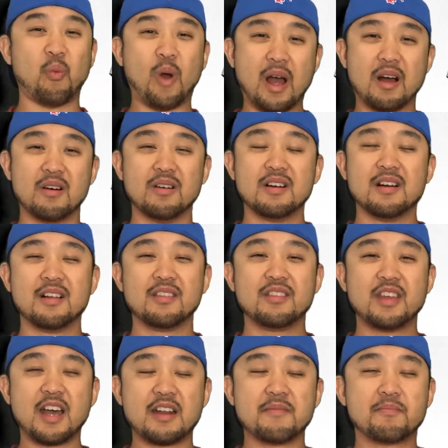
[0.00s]
Wow,
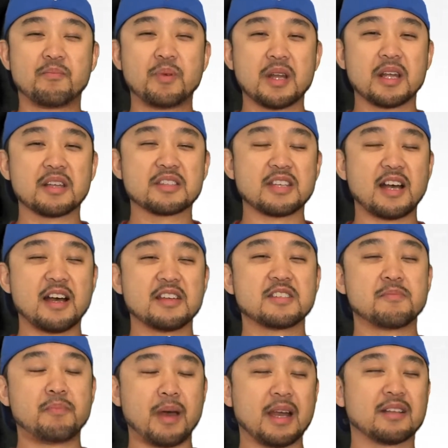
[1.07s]
that brings
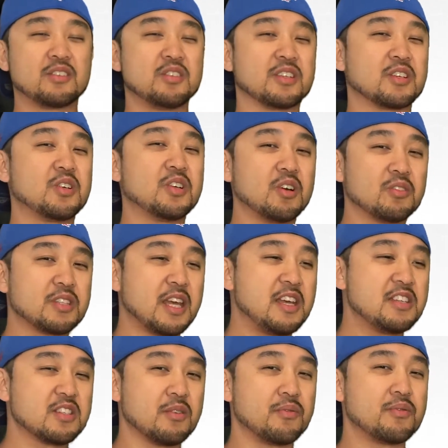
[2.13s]
us back to the good old
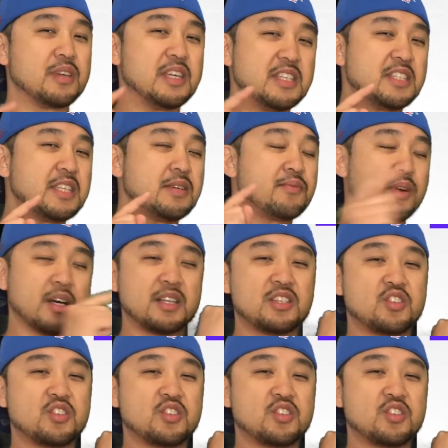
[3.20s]
days of easy fun